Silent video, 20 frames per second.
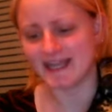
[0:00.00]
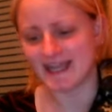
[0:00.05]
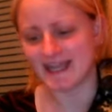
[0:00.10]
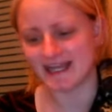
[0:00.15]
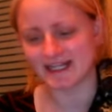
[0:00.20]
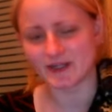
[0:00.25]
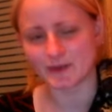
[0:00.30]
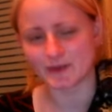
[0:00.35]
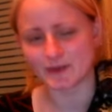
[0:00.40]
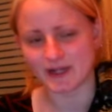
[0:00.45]

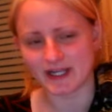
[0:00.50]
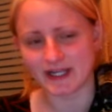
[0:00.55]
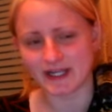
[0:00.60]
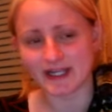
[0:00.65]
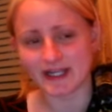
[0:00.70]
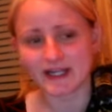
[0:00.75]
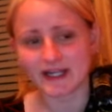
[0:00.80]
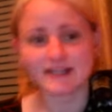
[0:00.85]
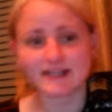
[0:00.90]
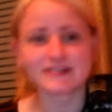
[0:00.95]
anyway,
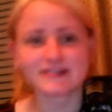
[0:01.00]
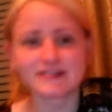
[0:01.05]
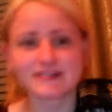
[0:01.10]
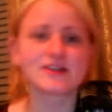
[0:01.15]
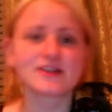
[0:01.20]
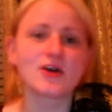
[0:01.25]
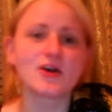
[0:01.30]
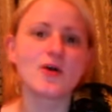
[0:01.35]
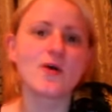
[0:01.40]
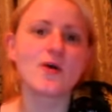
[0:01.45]

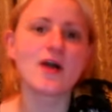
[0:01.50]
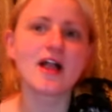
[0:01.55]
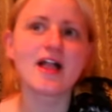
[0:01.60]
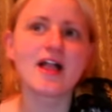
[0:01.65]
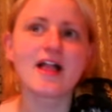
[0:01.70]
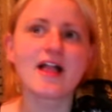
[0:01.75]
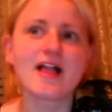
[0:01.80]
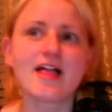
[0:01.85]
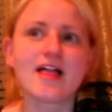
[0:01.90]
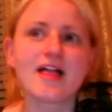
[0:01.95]
so
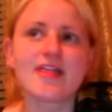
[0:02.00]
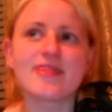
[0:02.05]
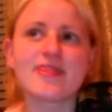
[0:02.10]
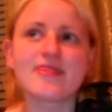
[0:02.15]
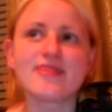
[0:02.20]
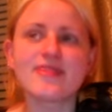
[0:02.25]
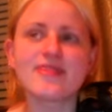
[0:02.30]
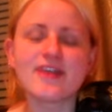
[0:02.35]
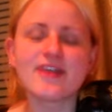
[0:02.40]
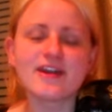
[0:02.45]

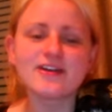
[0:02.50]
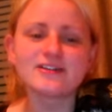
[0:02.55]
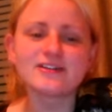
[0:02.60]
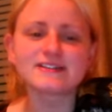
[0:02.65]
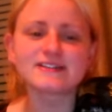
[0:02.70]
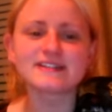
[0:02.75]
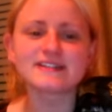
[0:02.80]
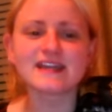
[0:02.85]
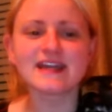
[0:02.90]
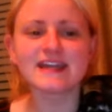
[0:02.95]
there's
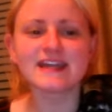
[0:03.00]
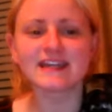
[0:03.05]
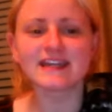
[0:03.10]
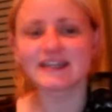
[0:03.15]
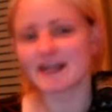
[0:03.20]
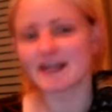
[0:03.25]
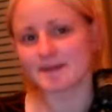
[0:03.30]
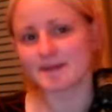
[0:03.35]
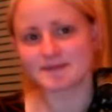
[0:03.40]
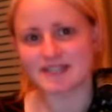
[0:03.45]
like
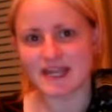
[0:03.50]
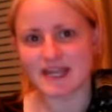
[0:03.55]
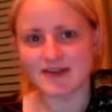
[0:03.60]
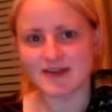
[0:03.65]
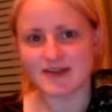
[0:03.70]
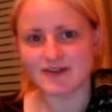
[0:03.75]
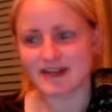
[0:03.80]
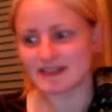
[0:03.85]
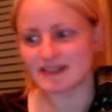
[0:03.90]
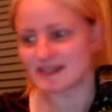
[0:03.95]
an update
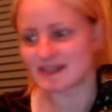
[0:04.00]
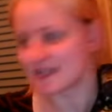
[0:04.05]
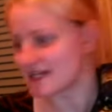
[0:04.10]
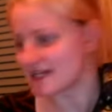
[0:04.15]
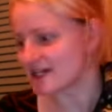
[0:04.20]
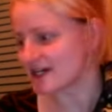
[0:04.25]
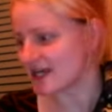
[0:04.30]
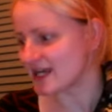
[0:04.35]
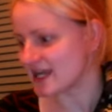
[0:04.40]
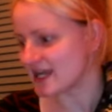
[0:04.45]
right
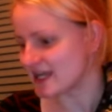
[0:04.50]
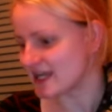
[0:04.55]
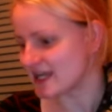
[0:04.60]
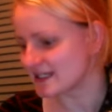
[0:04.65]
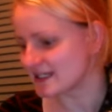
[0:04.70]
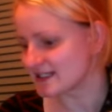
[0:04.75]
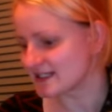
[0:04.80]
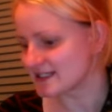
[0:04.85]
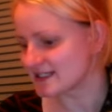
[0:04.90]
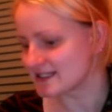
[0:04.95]
there,
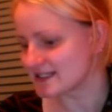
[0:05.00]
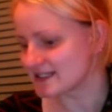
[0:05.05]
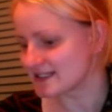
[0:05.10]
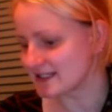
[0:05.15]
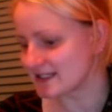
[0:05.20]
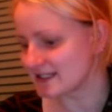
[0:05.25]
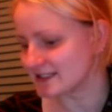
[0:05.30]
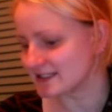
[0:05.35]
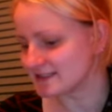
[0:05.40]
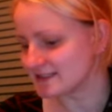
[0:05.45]
and
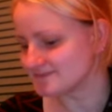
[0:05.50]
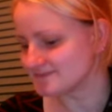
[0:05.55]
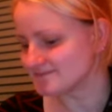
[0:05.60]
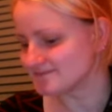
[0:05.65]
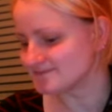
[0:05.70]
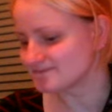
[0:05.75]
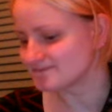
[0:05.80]
um,